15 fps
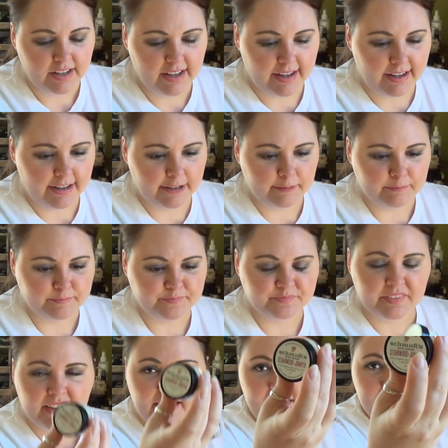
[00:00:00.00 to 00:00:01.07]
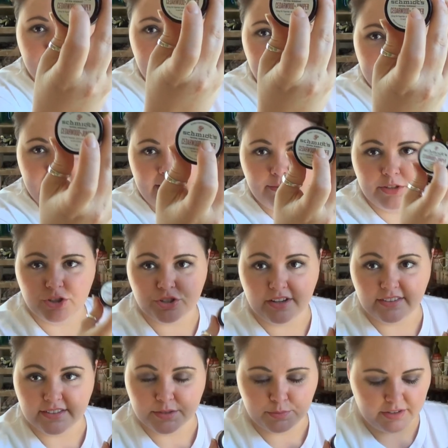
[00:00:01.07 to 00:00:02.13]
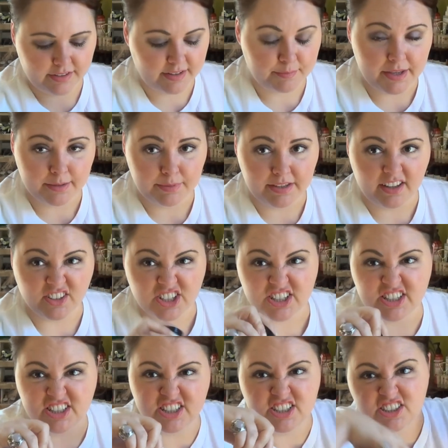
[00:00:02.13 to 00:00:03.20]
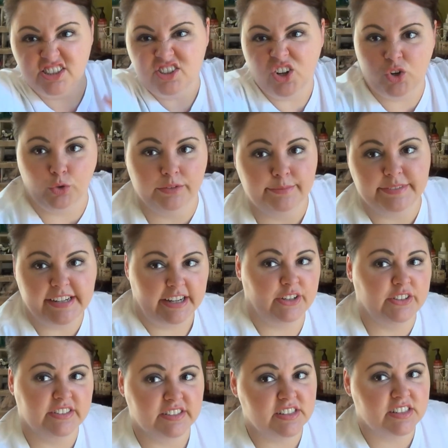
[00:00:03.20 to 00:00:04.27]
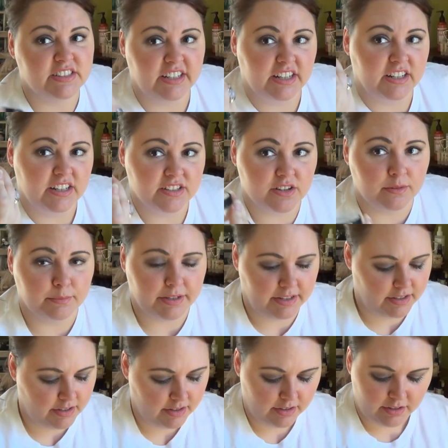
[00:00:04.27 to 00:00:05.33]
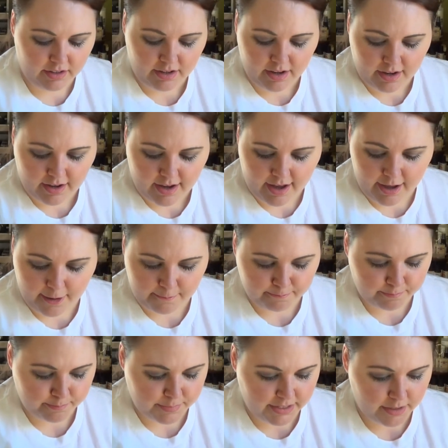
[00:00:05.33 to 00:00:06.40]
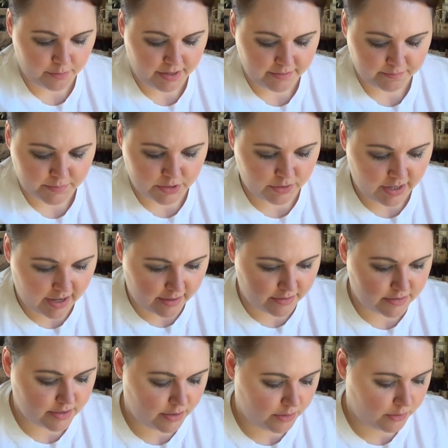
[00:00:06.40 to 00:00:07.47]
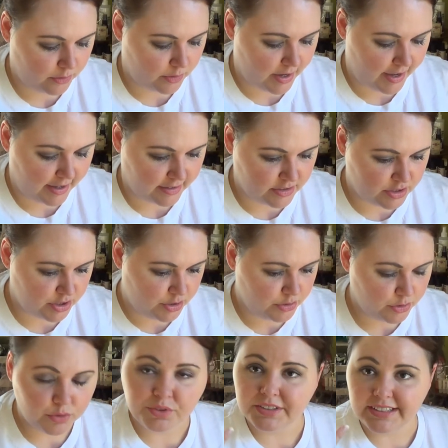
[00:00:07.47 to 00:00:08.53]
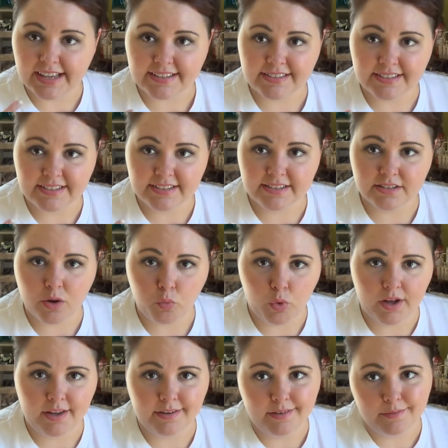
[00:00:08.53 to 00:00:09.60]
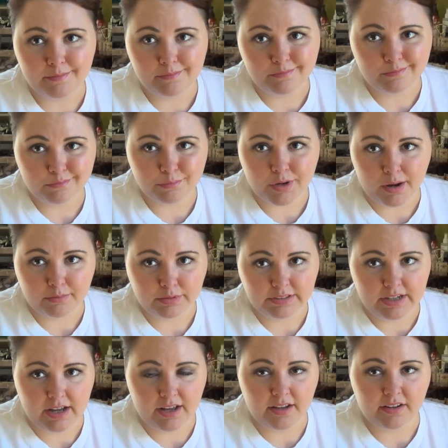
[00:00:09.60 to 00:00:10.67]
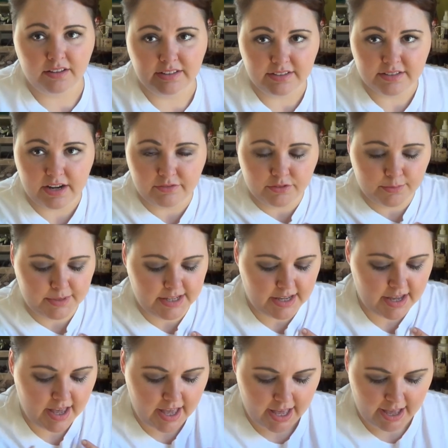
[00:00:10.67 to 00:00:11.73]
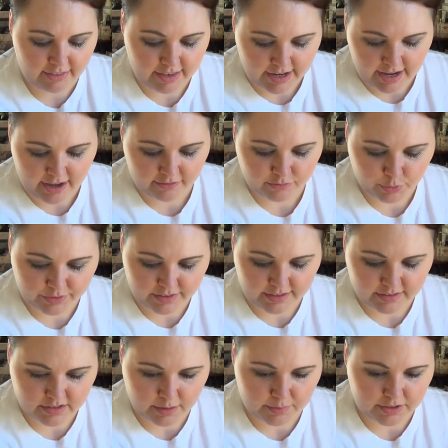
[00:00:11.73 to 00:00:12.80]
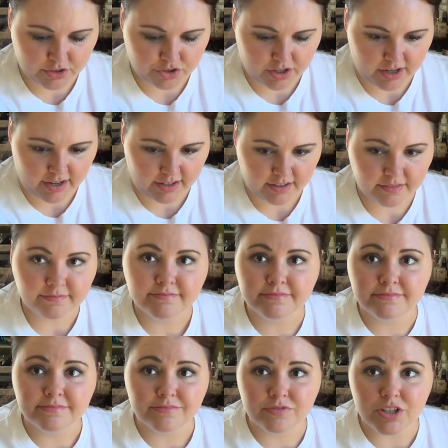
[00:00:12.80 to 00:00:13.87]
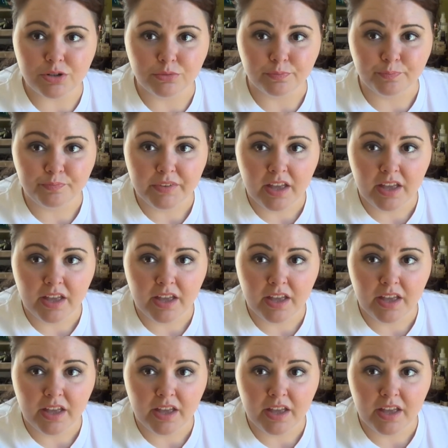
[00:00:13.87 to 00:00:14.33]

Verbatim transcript: Um, but I'm going to get him to try this one, maybe. I'll just hold him down and stick it in his armpit. Um, but anyway, so yeah, so I had two yeses, one mm, probably not, at least not for me, and then I have four things that I'm going to try soon.